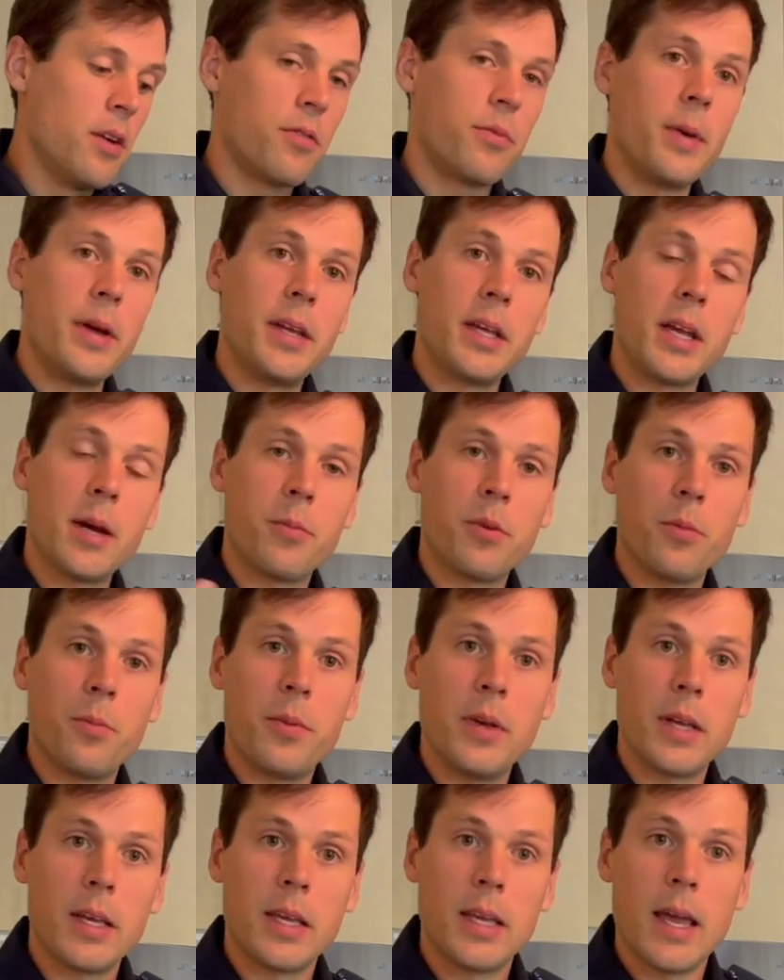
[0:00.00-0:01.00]
ending up with
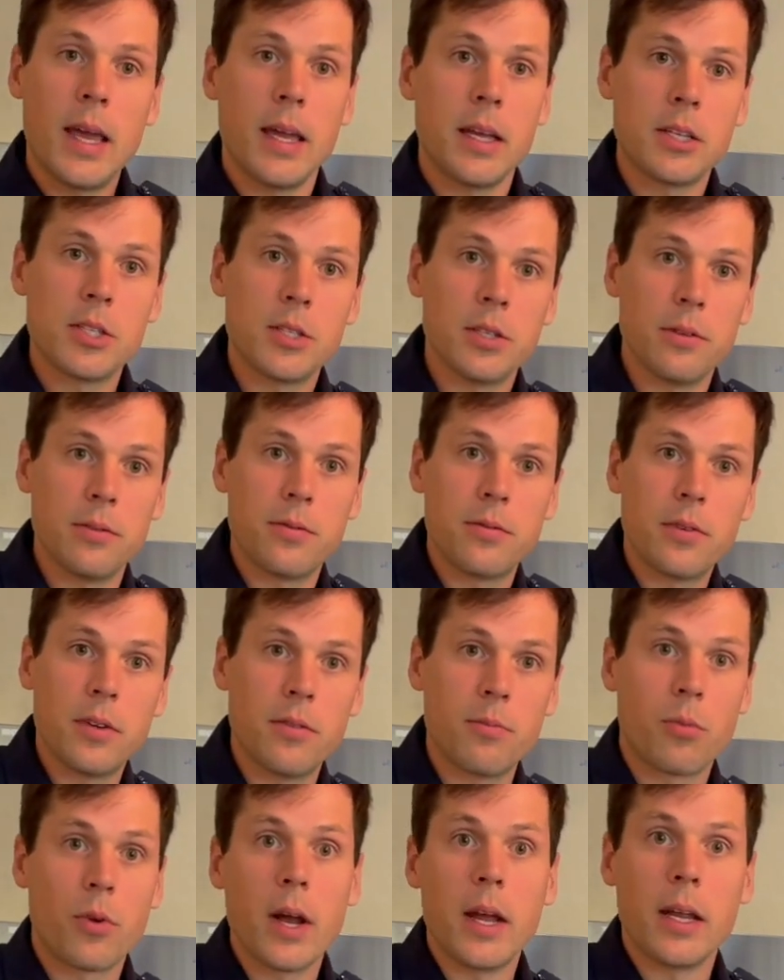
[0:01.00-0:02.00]
big cakes of
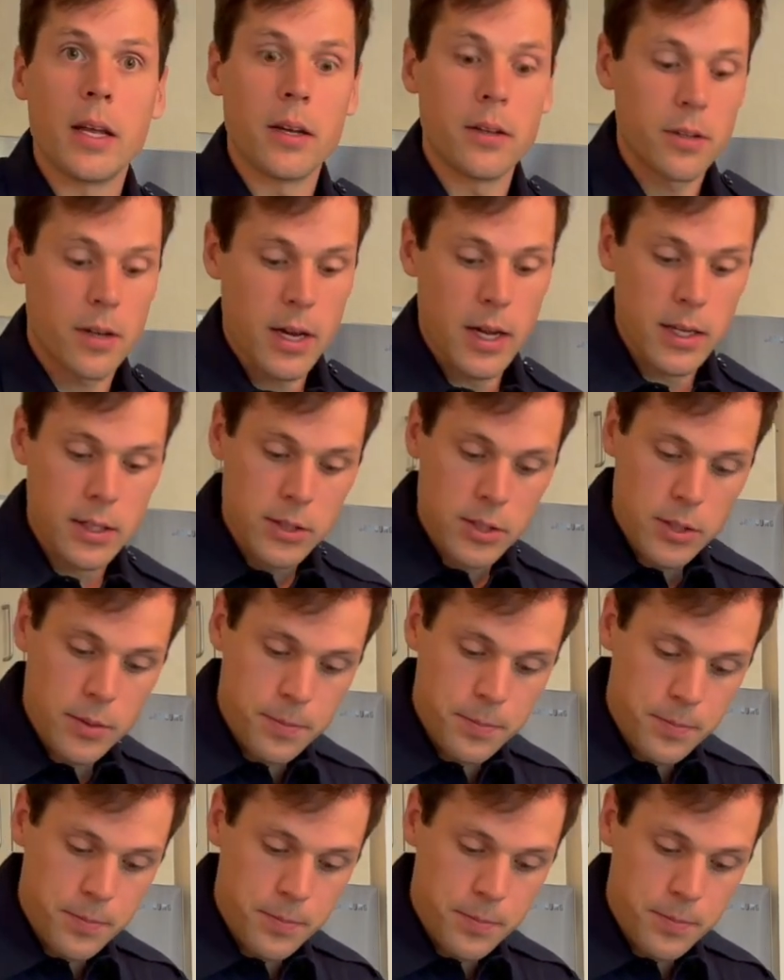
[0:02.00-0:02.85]
breading on your hands.